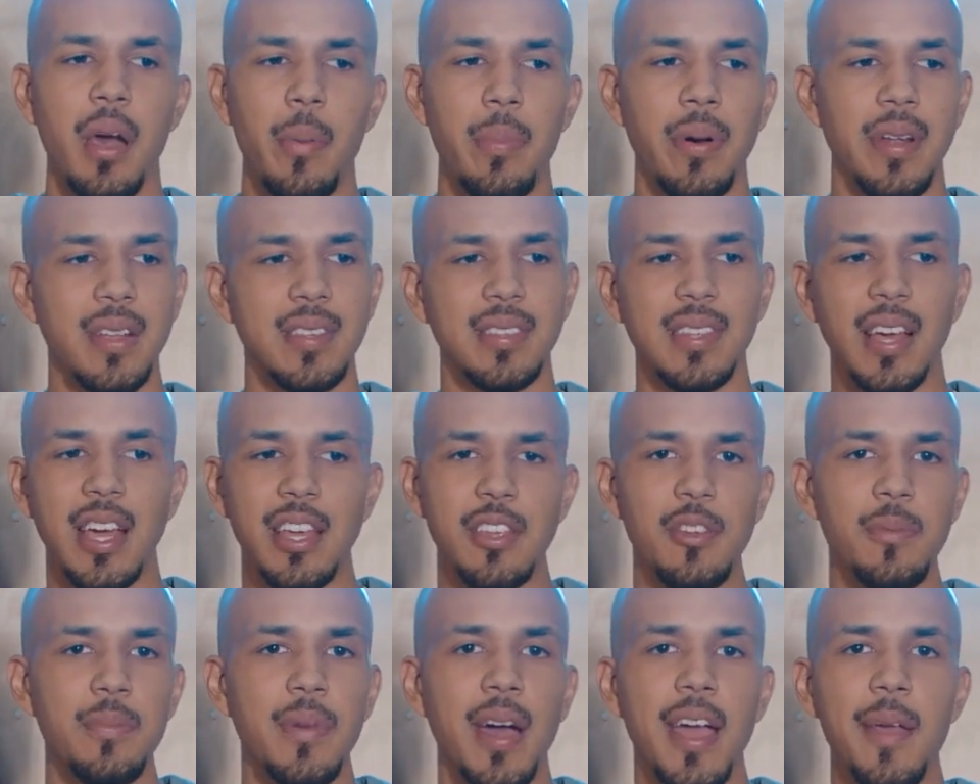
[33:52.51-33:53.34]
But it's
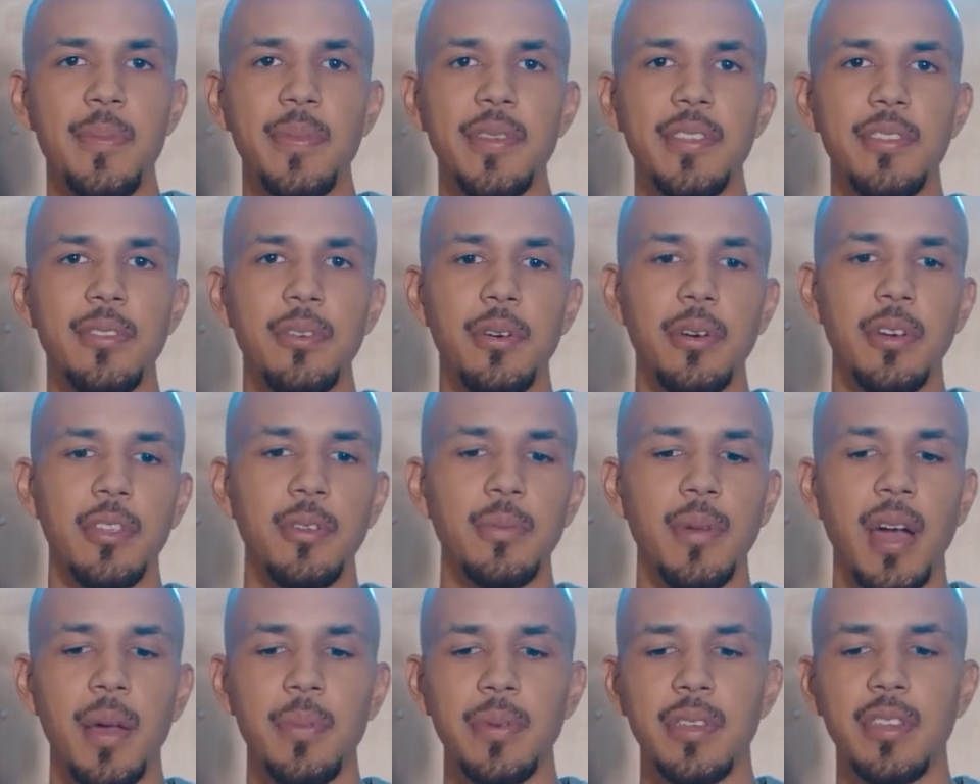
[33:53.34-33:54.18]
like, you might be
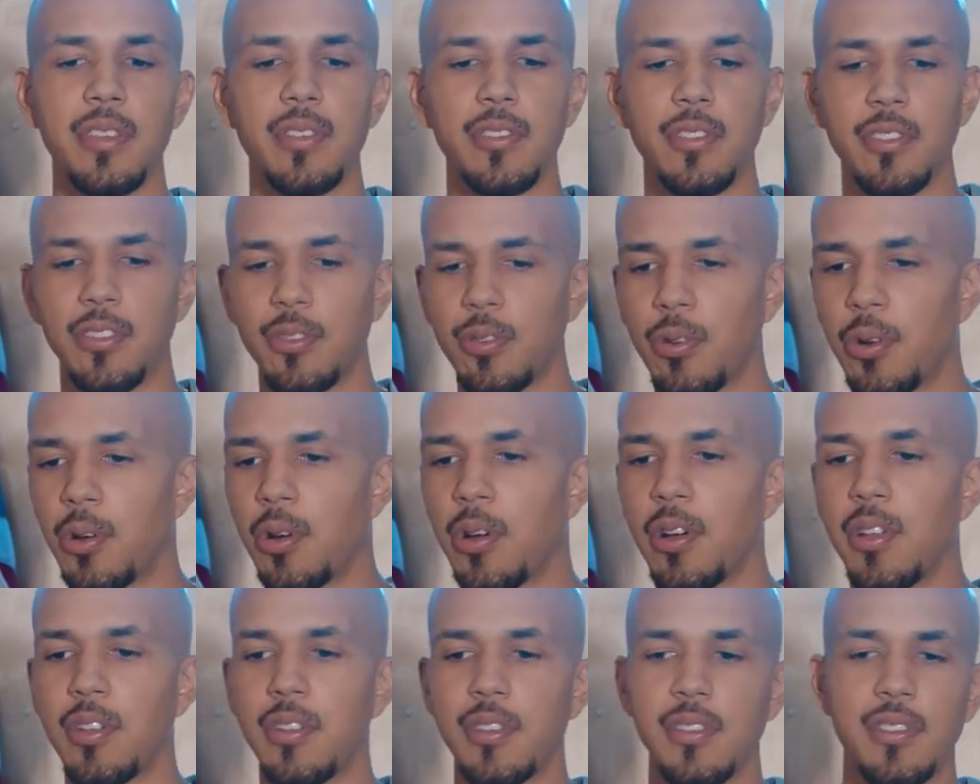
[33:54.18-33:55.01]

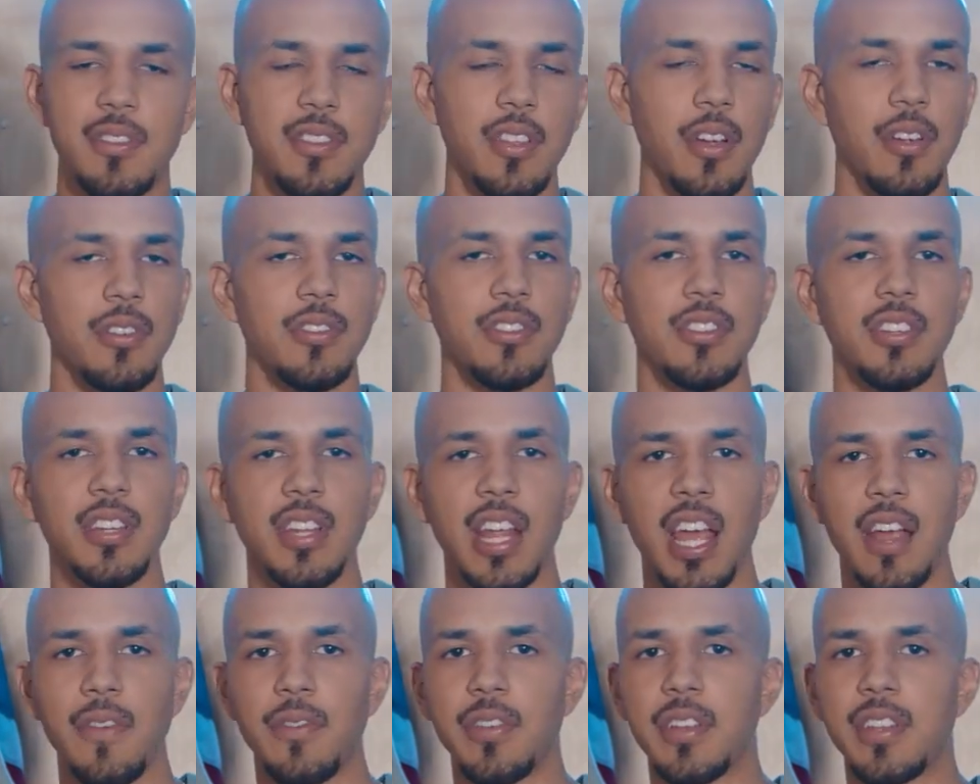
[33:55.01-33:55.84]
doing certain
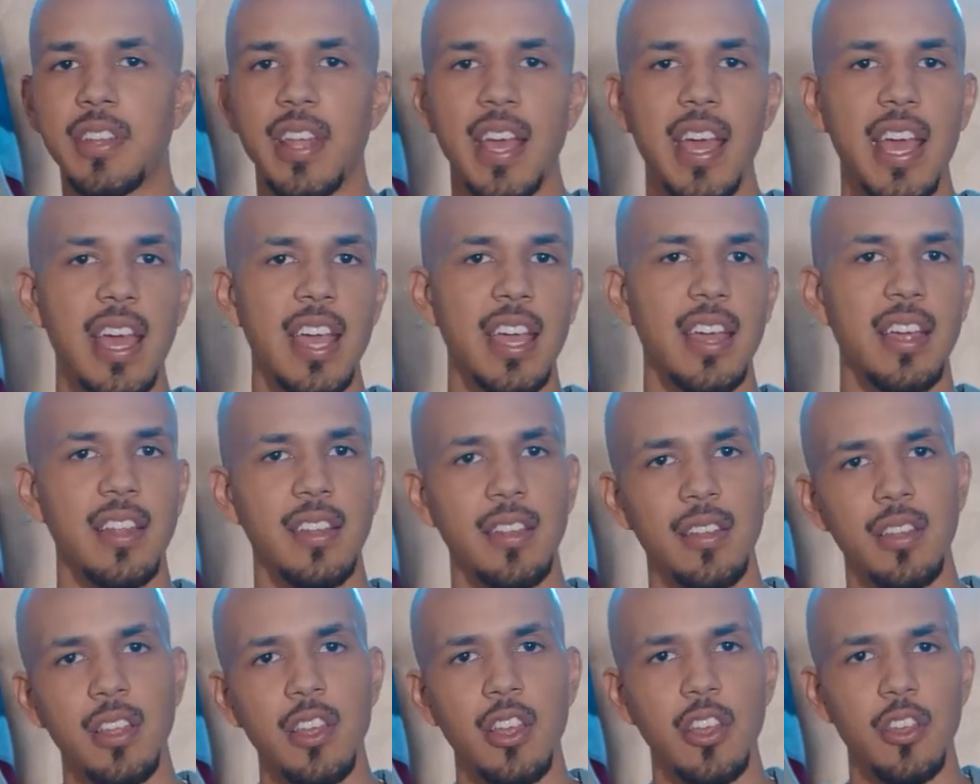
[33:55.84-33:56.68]
shit every day,
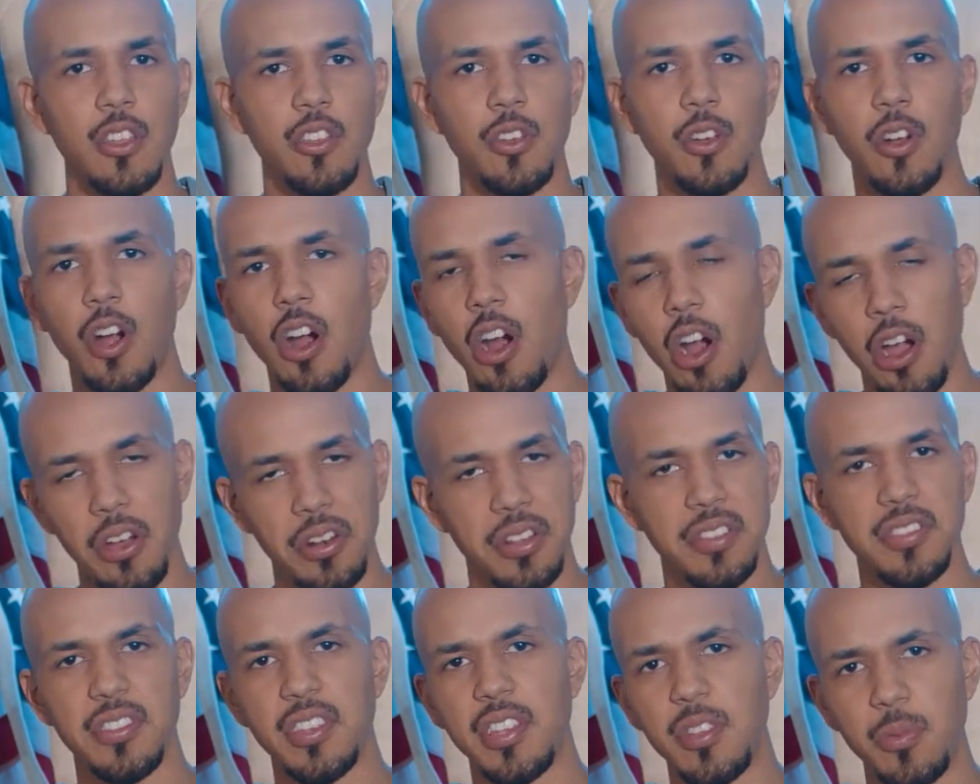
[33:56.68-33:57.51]
and your
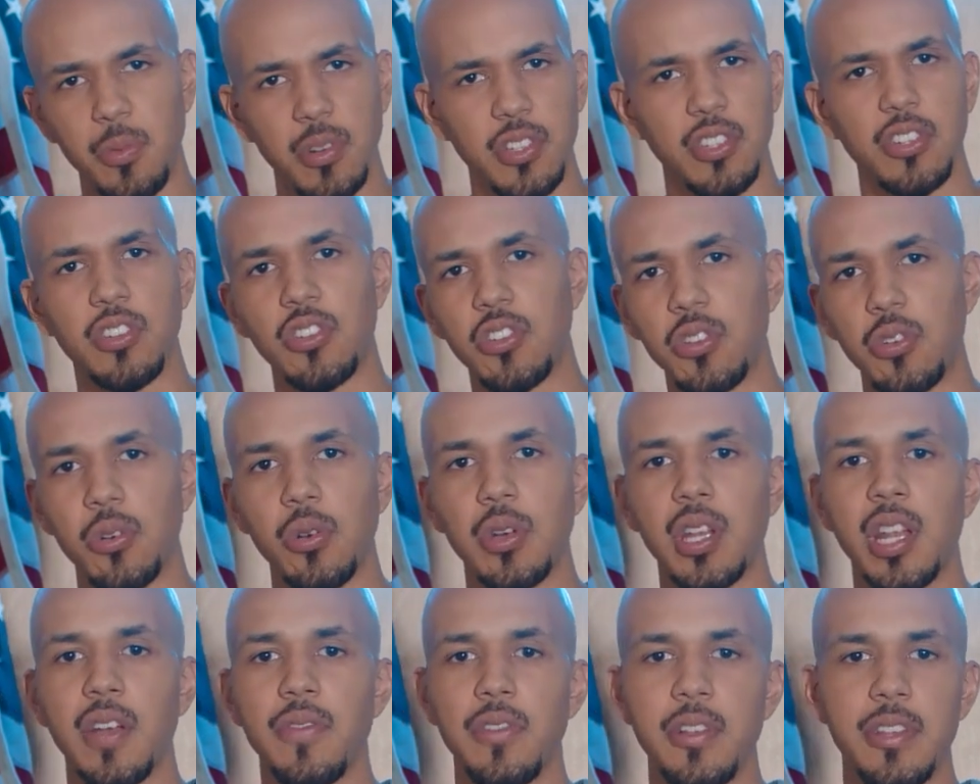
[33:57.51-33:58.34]
heart is in what you're
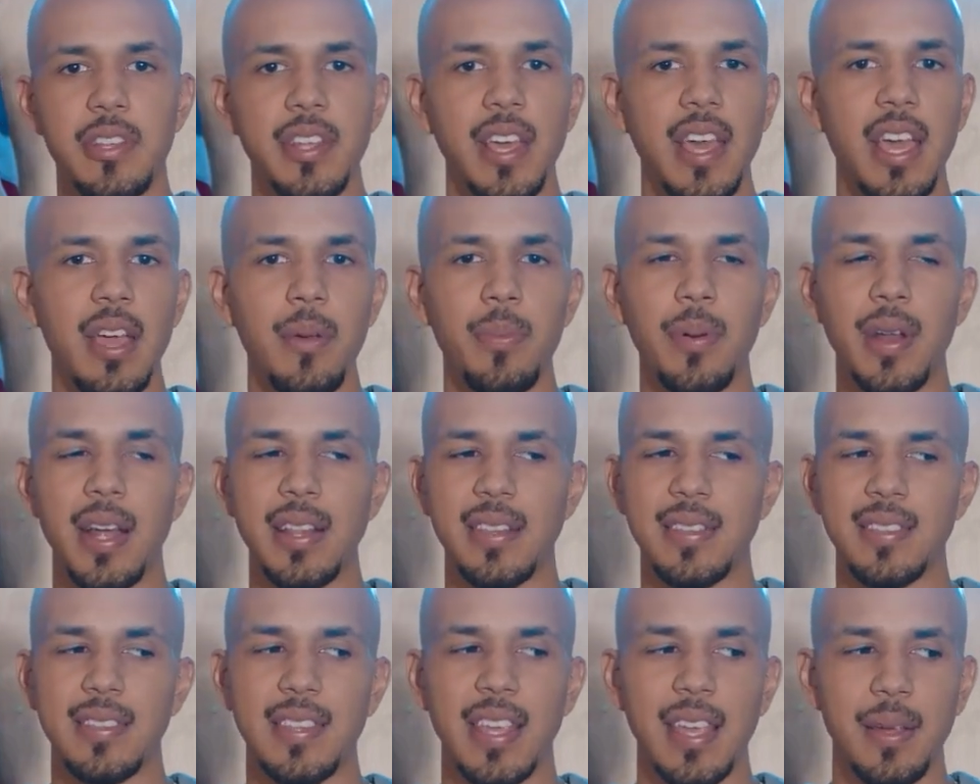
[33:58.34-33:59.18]
doing every day. But
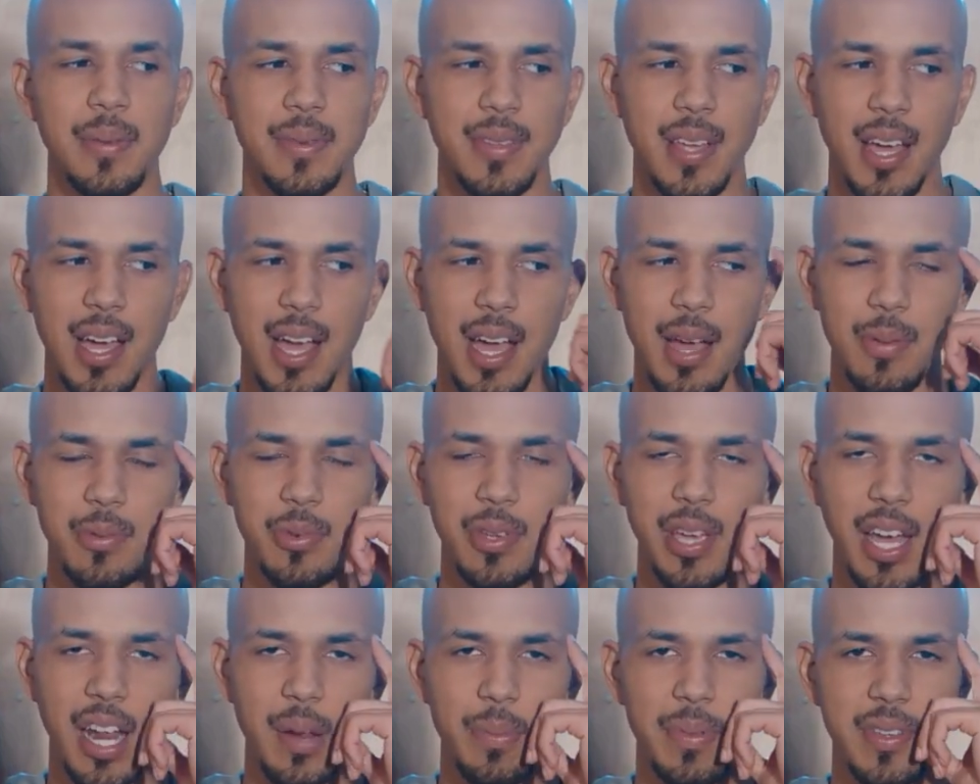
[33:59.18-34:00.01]
at the same time,
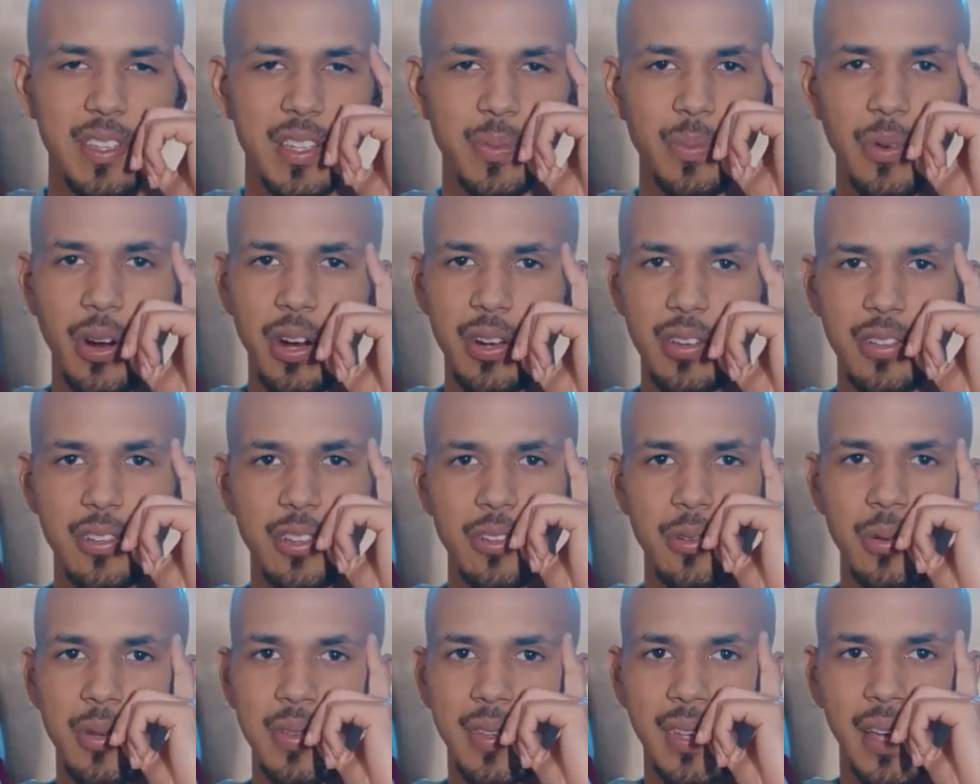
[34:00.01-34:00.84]
you got to be smart
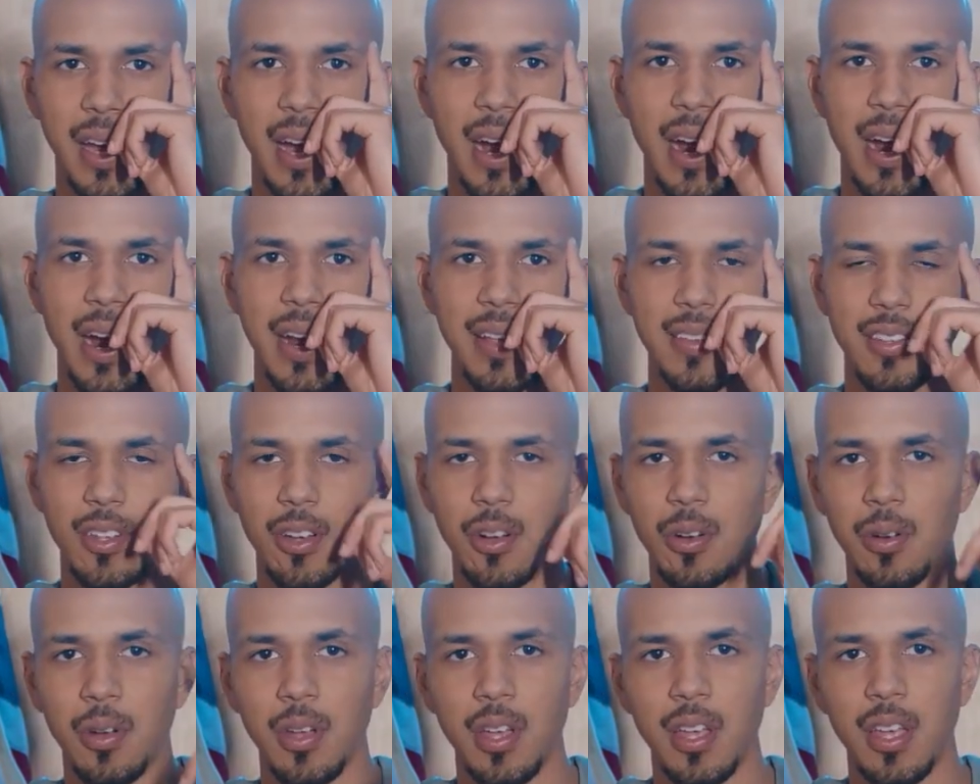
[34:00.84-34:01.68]
too. It's like, all right,
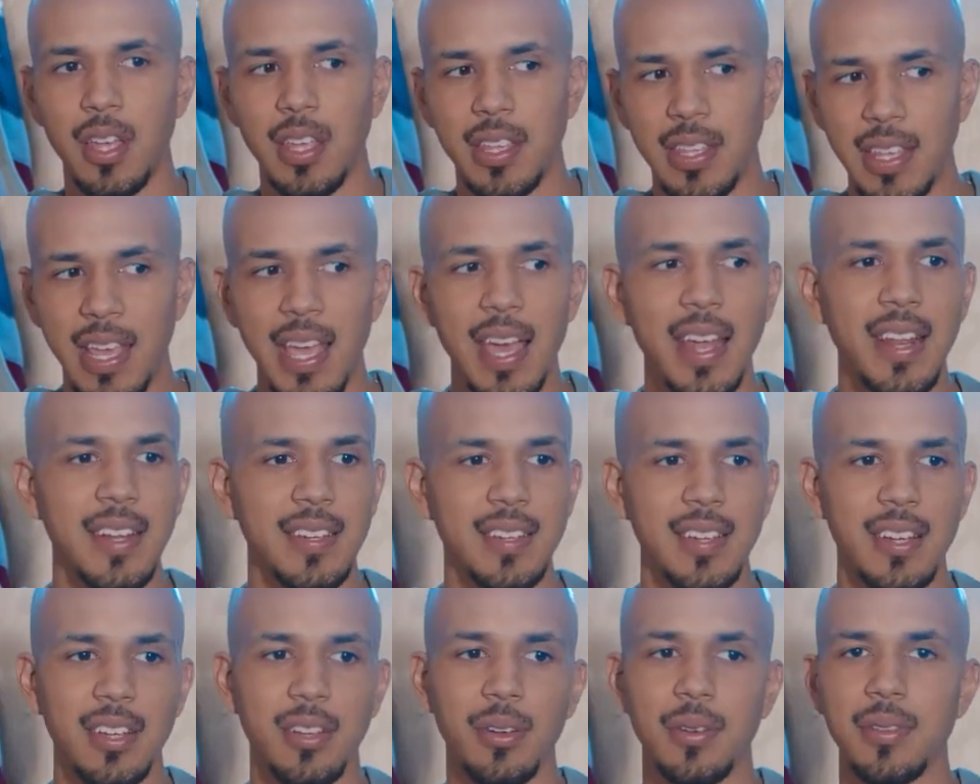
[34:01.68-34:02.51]
so yeah,
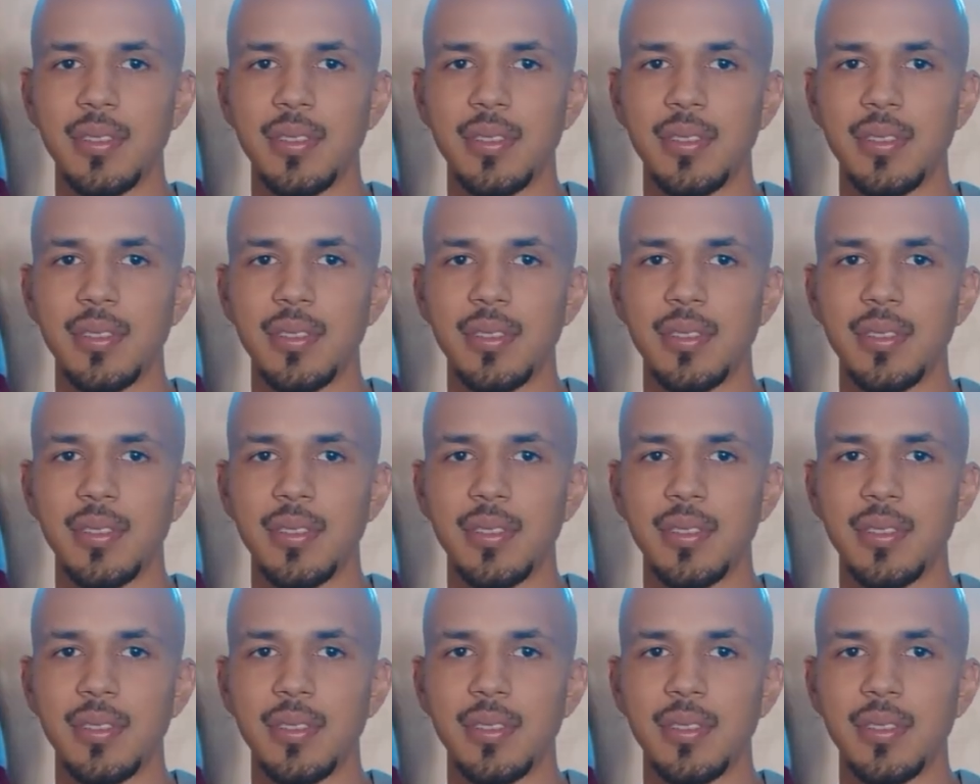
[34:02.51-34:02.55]
this shit